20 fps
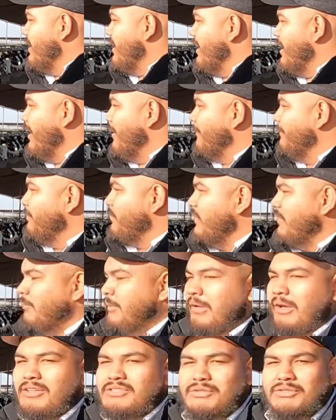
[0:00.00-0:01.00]
Um,
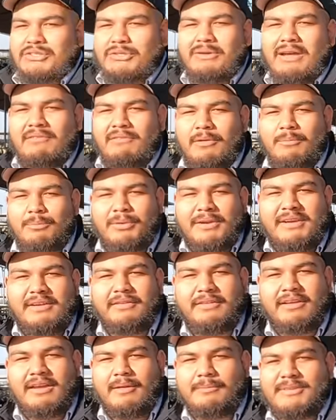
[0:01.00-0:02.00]
we also do have our breeder that